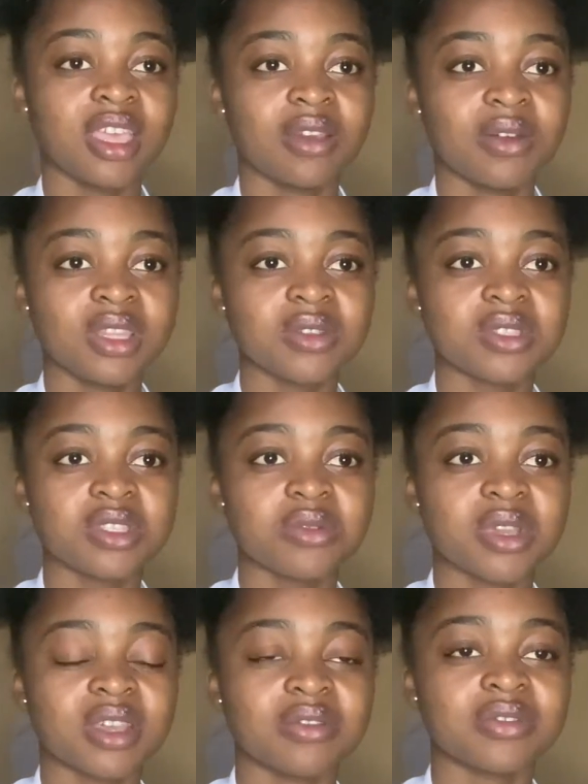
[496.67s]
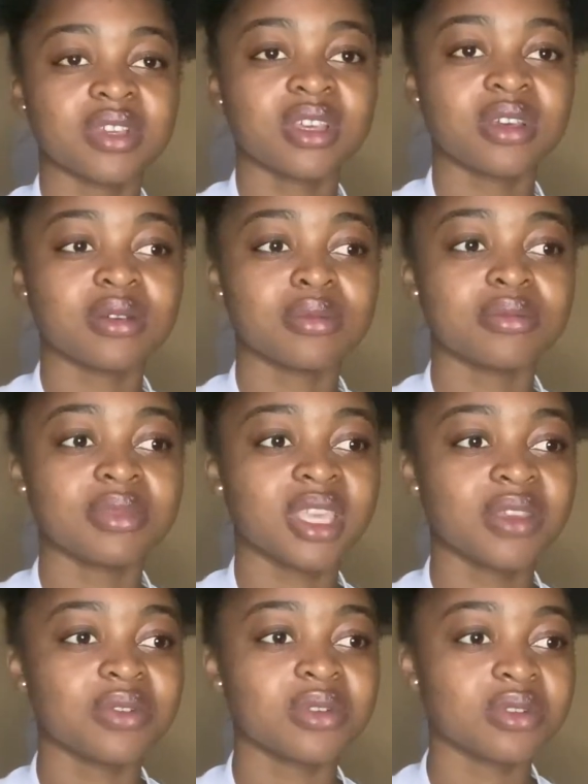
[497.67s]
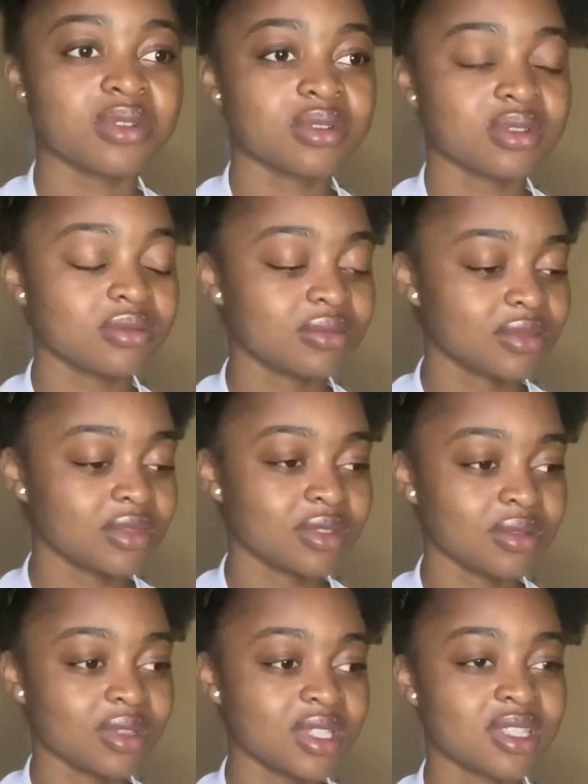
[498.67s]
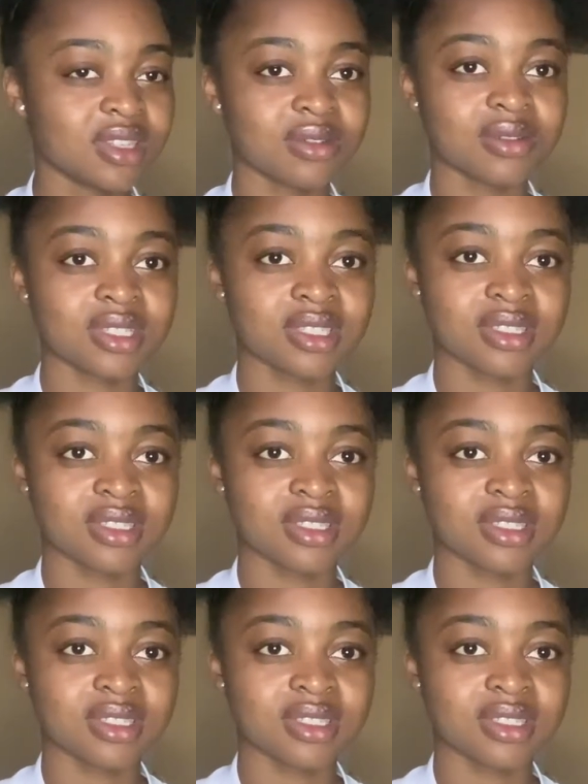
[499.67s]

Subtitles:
What else do you have? Behavioral, what's that course?